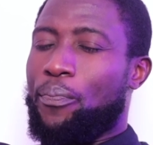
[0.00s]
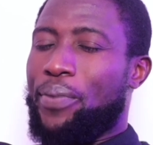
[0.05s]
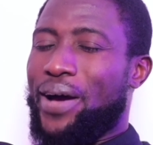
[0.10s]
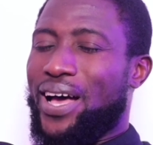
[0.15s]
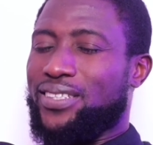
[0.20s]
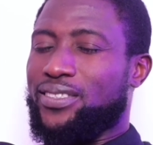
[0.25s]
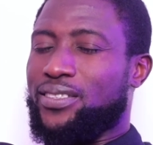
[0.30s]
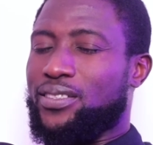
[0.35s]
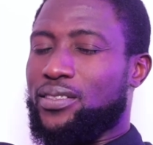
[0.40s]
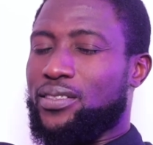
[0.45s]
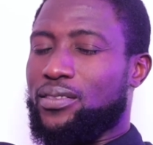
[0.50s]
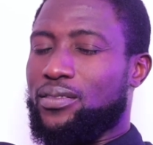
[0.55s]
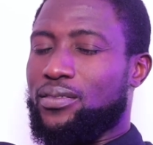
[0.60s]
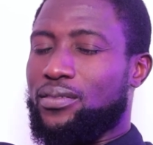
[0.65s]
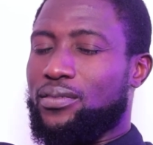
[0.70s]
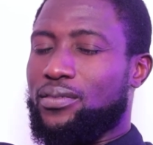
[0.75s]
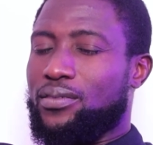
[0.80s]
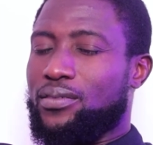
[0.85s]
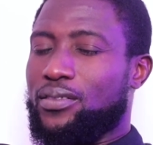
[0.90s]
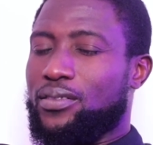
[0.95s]
past
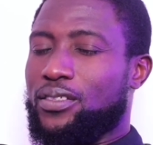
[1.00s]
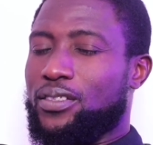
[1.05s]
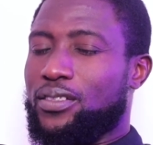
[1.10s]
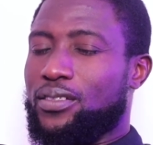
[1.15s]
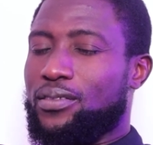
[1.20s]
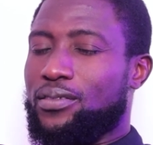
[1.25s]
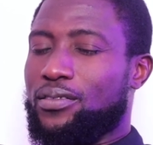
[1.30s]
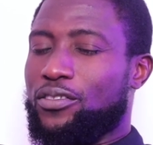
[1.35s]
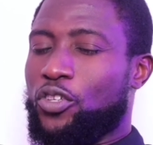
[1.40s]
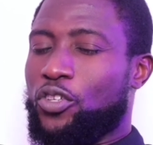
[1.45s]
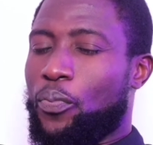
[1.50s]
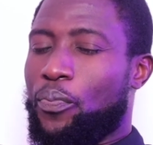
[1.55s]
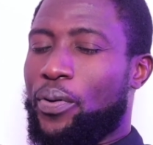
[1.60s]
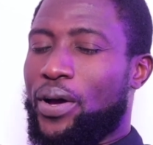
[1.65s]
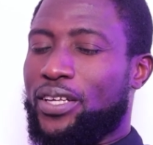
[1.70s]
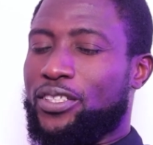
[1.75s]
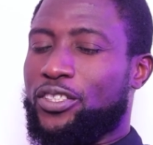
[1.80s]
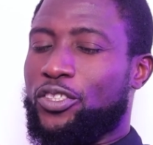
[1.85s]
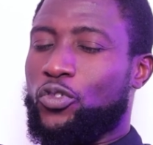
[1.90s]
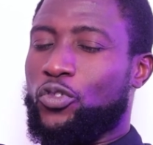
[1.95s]

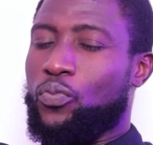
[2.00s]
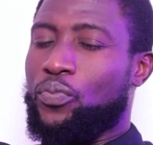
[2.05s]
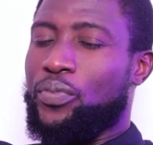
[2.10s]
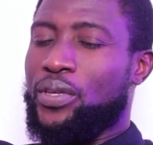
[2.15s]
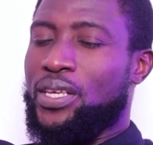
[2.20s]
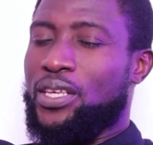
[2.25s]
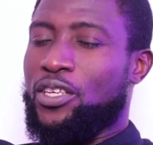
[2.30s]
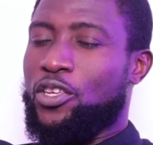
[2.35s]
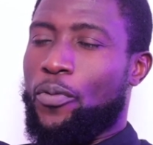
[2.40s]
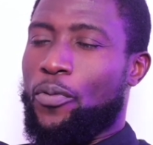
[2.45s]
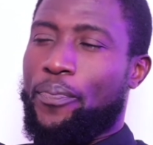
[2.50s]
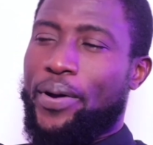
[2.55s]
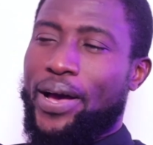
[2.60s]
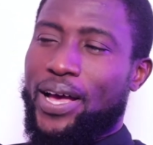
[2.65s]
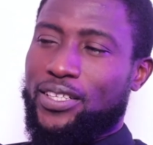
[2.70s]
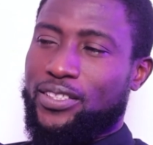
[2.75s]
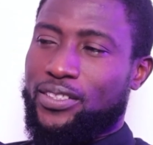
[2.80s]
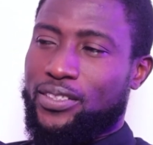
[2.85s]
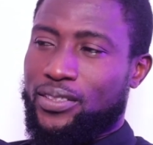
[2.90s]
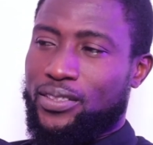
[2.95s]
should be in your
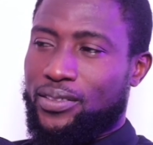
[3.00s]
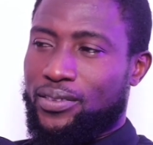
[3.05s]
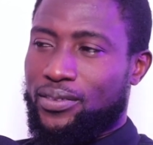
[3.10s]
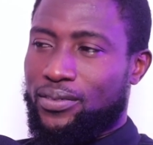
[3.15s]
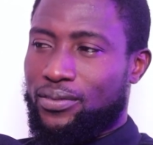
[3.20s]
past?